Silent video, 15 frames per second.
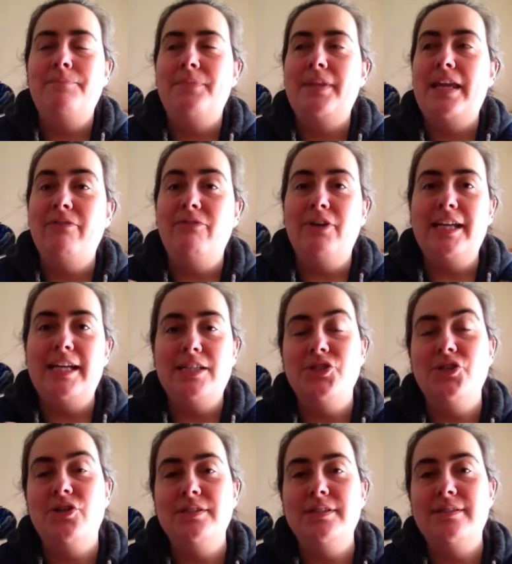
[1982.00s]
If I get a
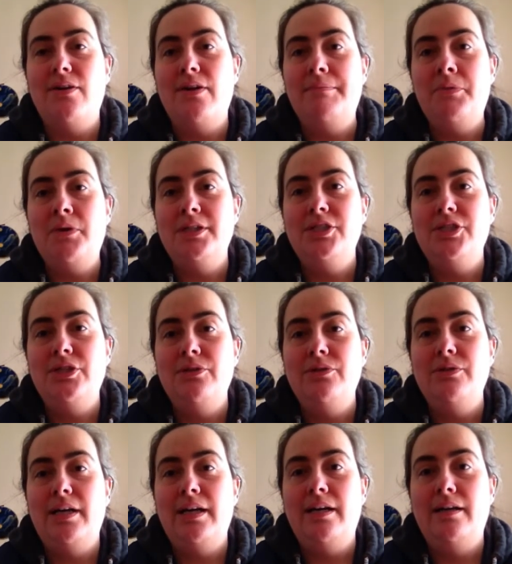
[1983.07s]
chance, I might do
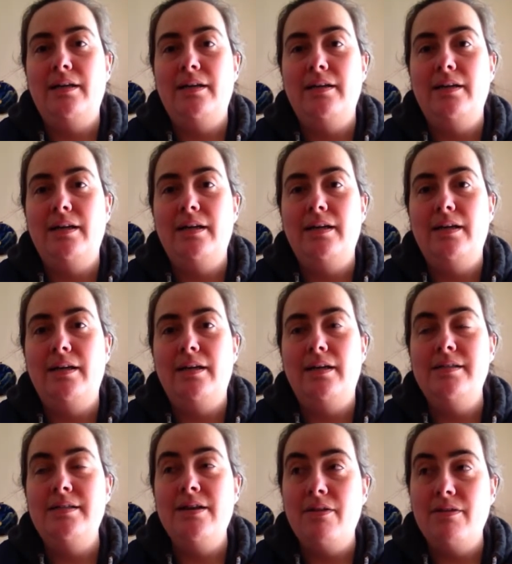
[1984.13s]

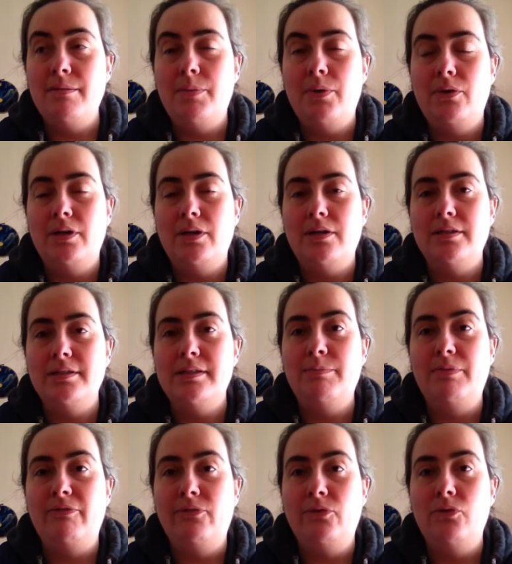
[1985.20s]
another podcast
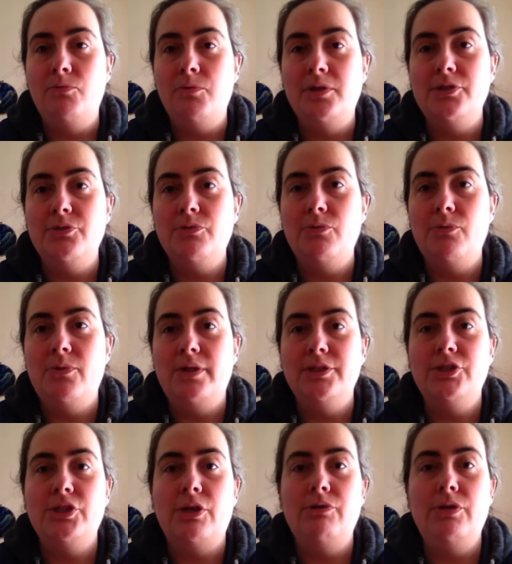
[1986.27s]
before Wonderwall where I
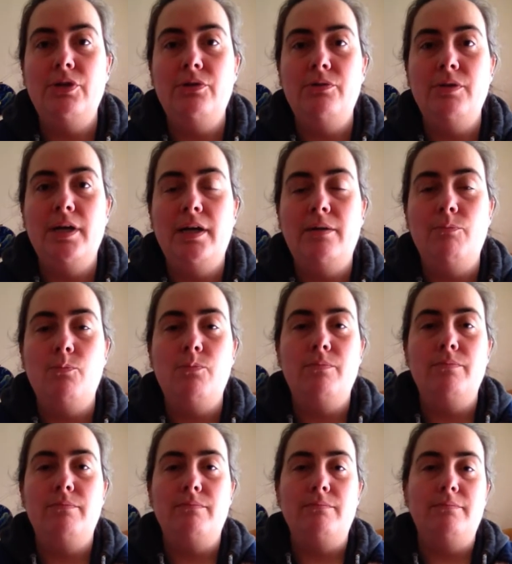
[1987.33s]
show you,
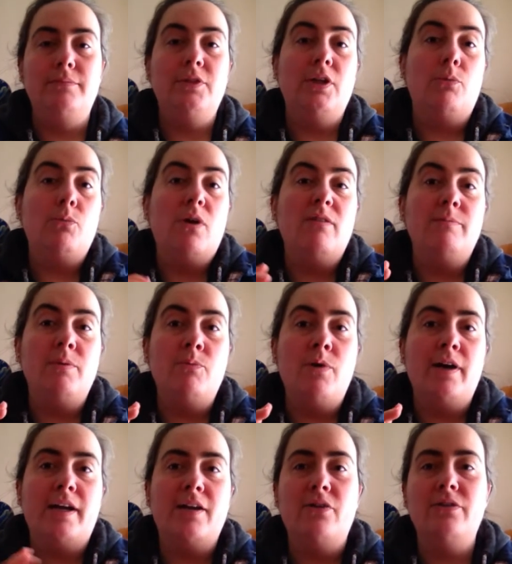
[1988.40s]
you know, what I've been
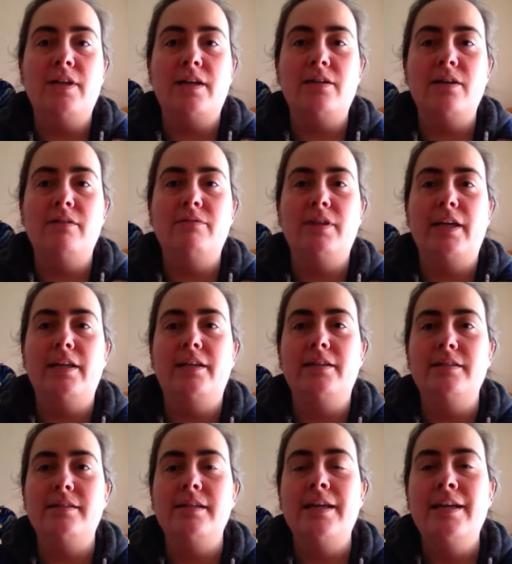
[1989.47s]
working on, that kind of thing.
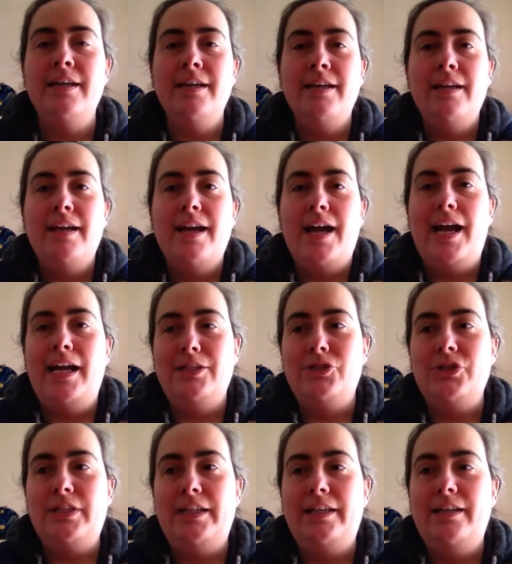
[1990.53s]
Because
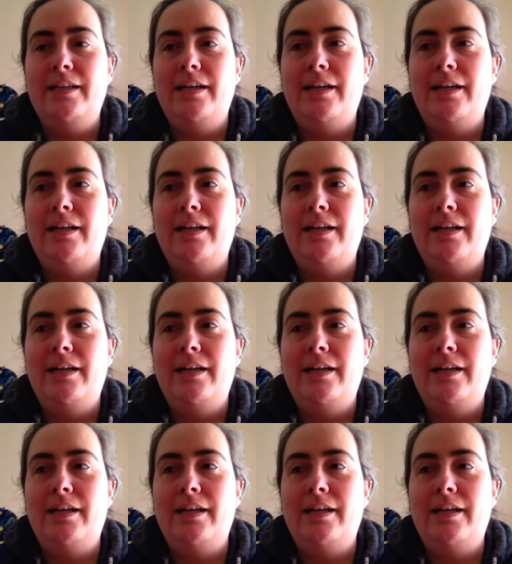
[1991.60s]
actually,